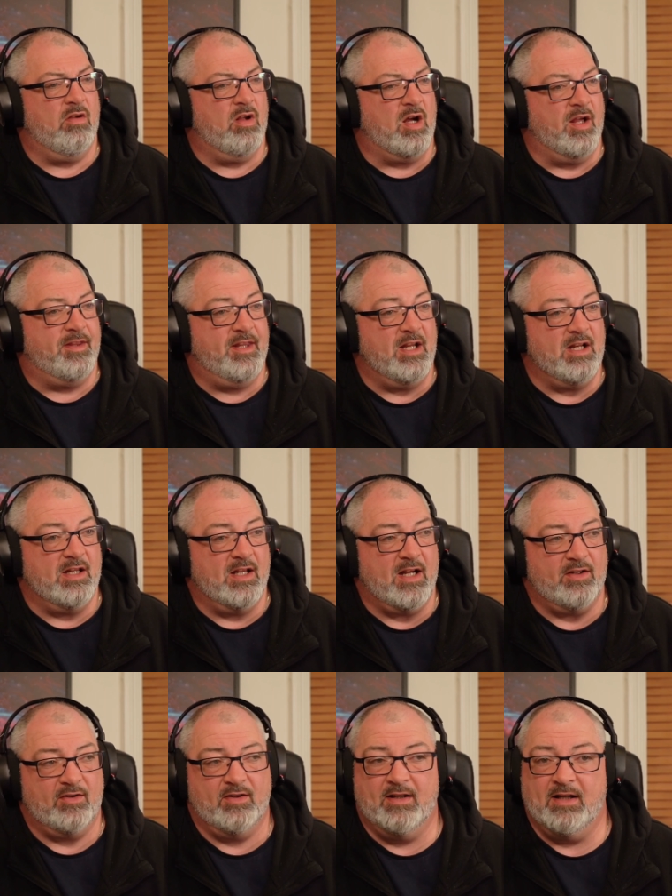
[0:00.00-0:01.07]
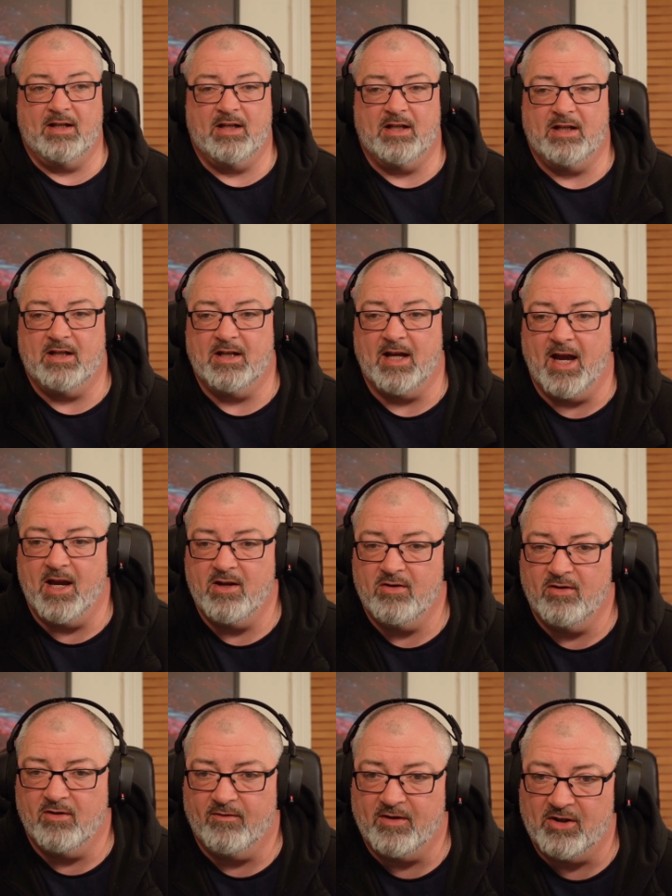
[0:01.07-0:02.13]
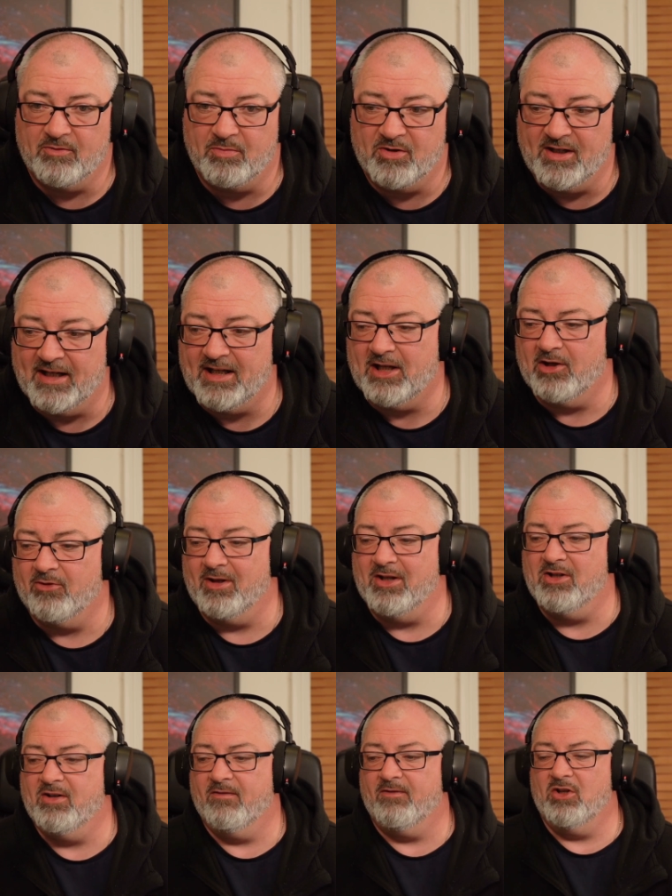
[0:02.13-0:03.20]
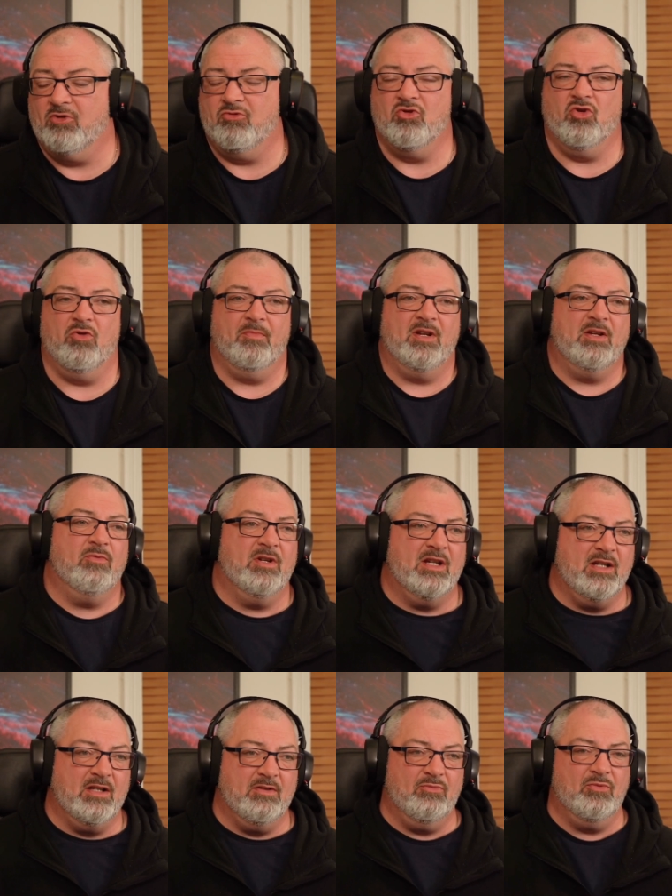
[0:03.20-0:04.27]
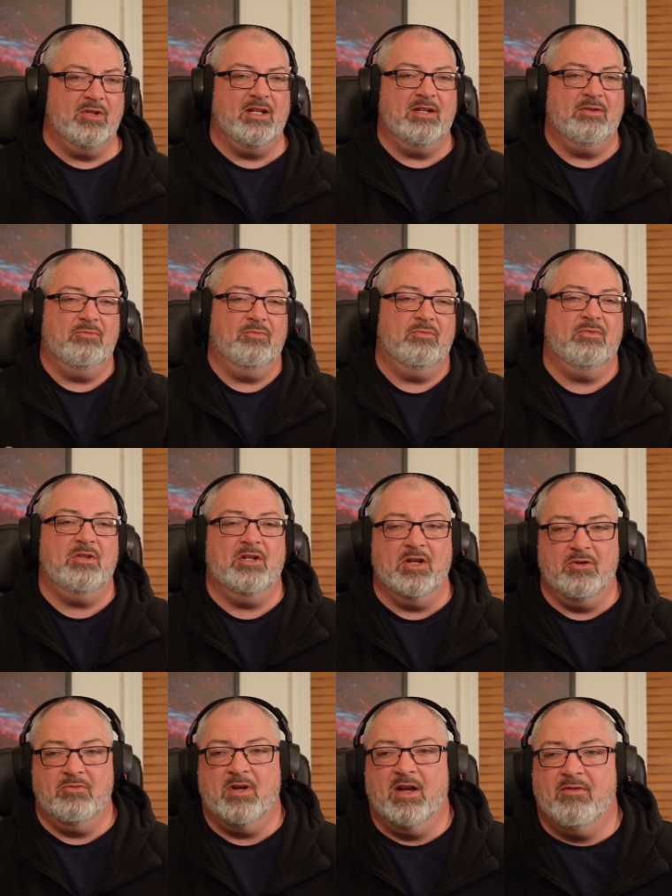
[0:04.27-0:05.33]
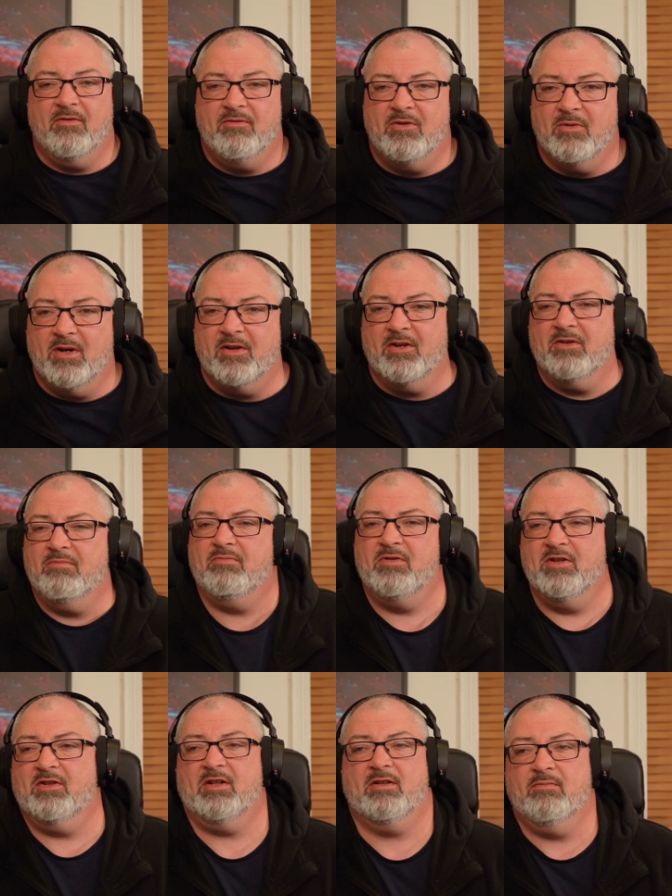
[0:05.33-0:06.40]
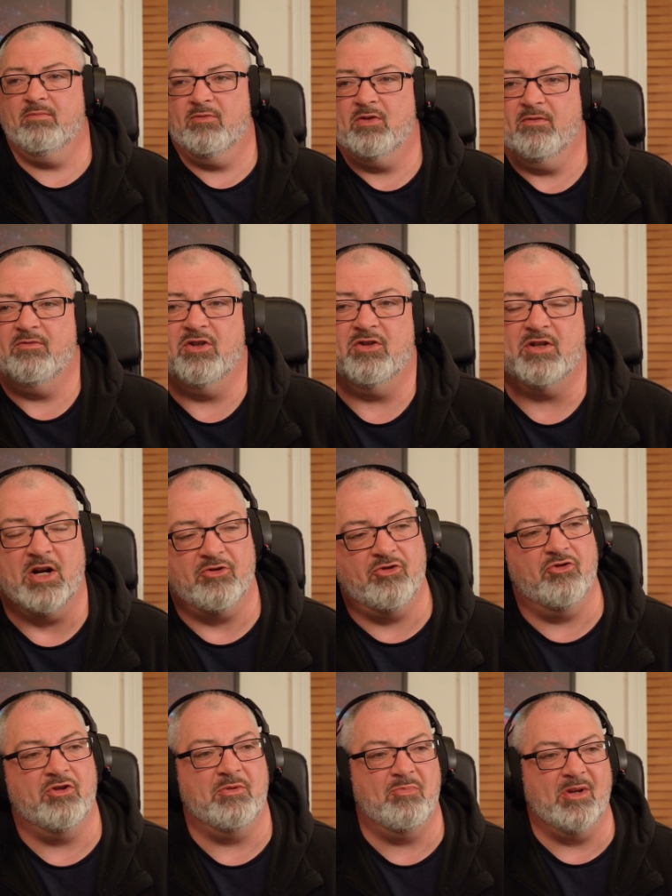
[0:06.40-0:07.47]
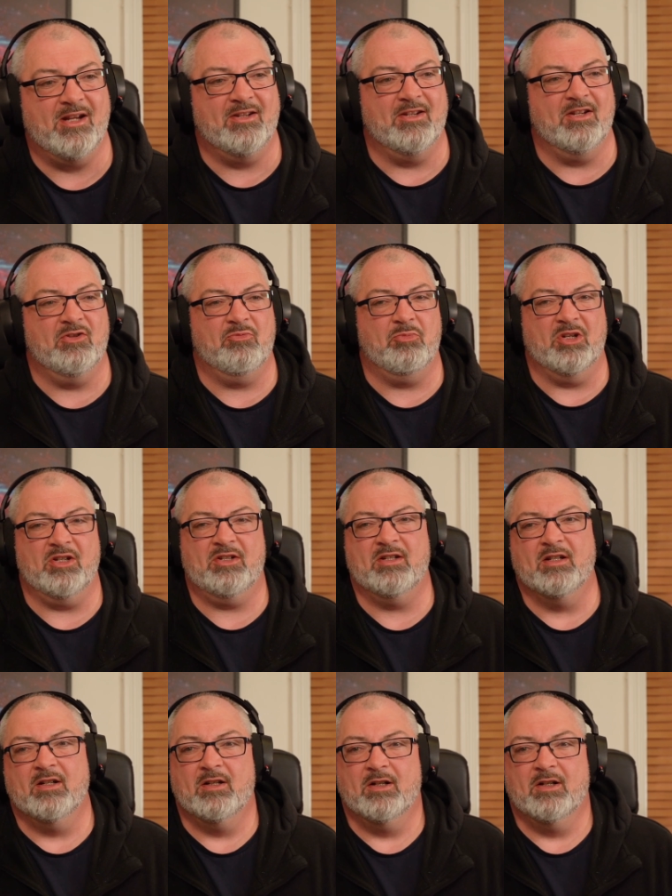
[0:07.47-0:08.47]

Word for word: I think that's the end of this particular interview. Normally we, we you know, have a few other dis sort of discussionary pieces, but